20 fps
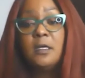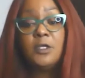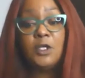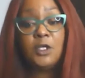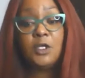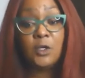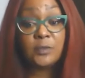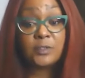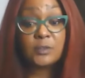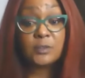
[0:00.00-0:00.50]

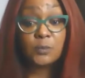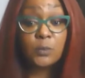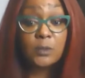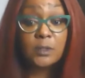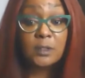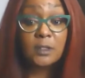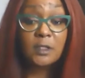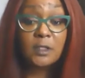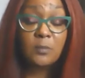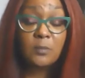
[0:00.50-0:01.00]
you know, it's
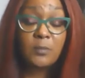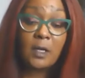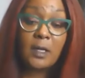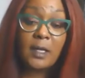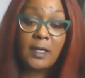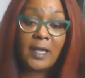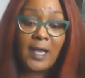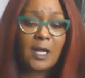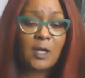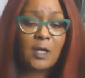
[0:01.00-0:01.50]
really about
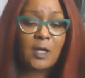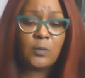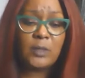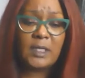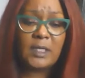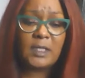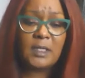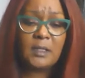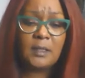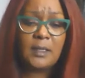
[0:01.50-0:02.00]
like how do
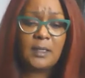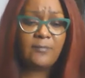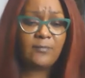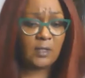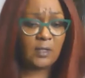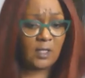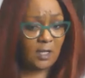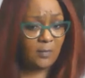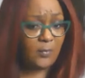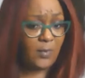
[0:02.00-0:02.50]
we
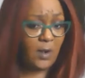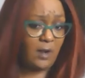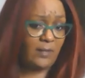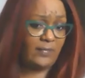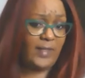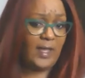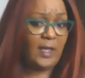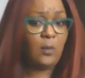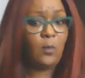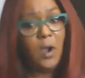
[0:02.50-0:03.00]
level up
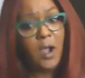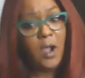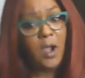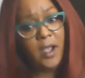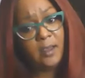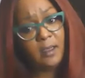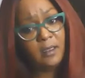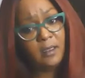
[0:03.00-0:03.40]
on that why?